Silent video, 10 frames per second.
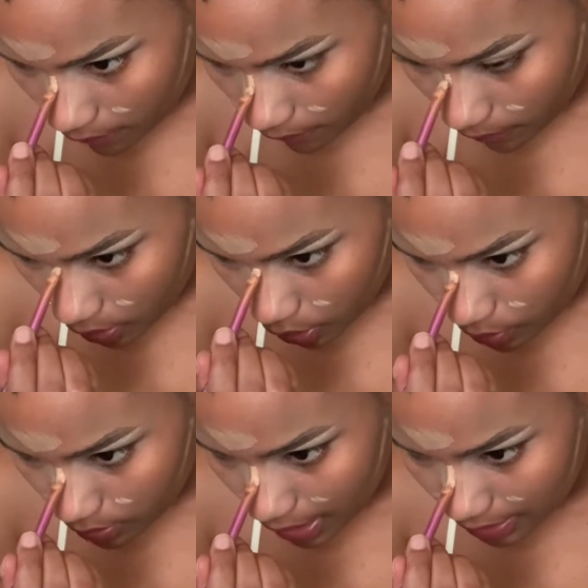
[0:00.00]

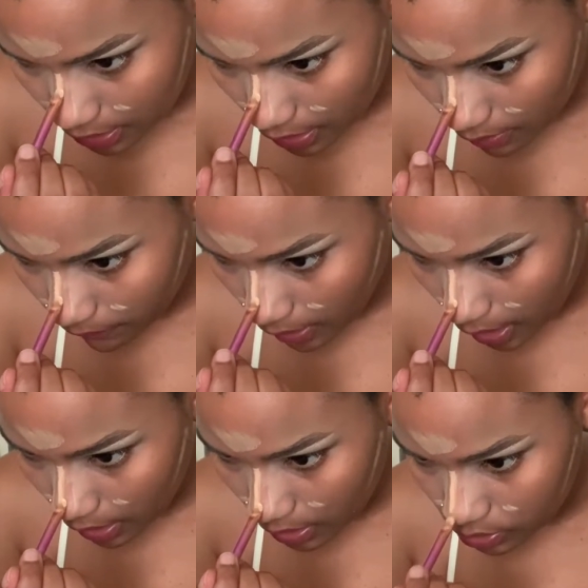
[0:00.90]
used that to their
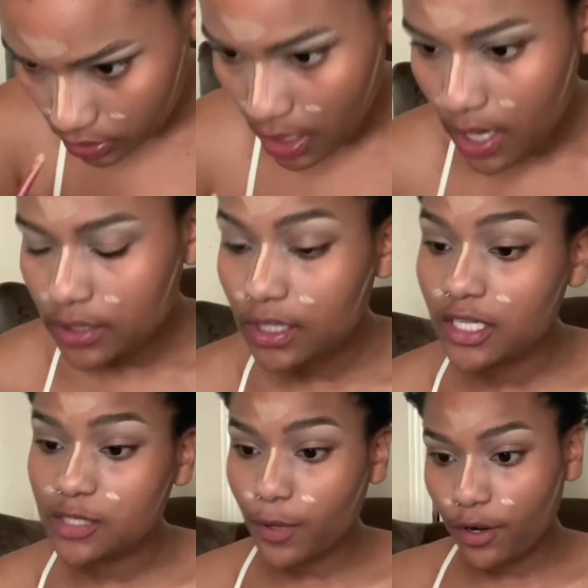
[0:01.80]
advantage to
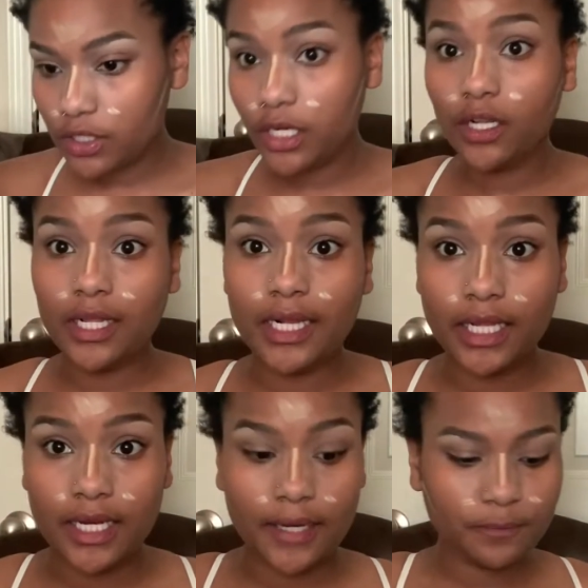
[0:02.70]
disparage Hillary
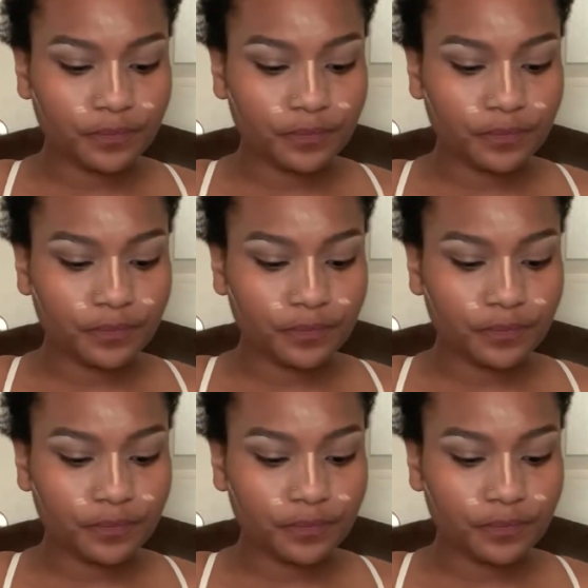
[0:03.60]
Clinton